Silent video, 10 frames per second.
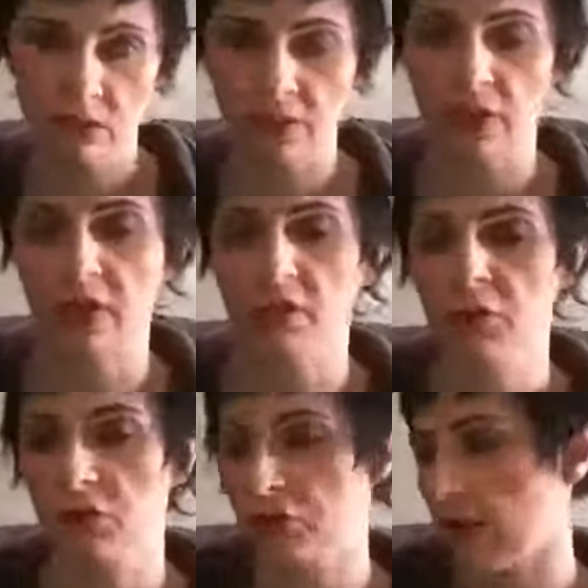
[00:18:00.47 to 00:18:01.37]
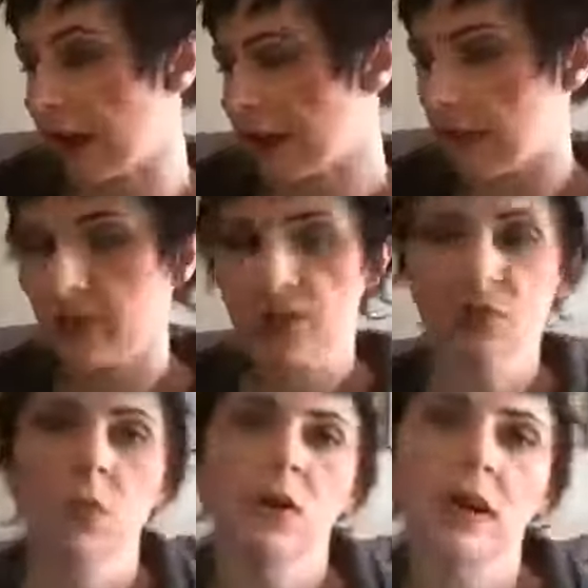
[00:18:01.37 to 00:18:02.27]
I think if you were to translate this
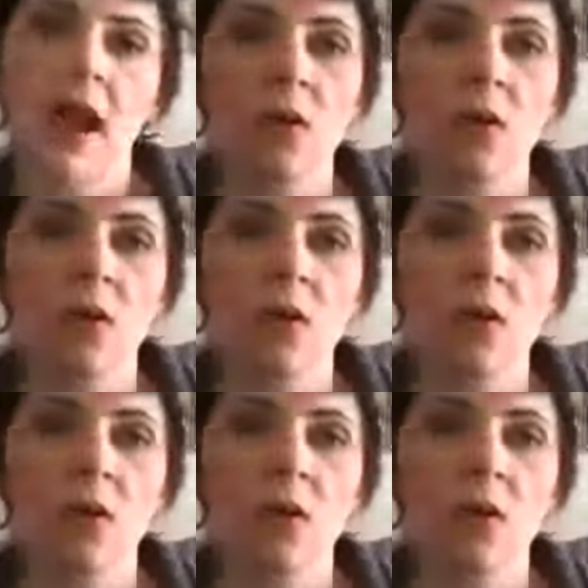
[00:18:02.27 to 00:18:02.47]
work now